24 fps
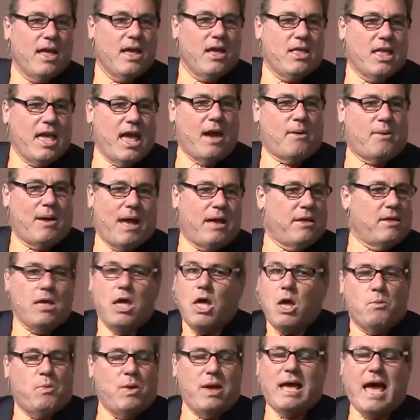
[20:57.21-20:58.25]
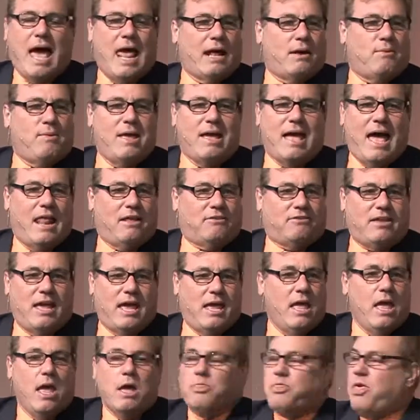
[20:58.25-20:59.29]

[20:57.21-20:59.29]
Yeah, we, we got we got to say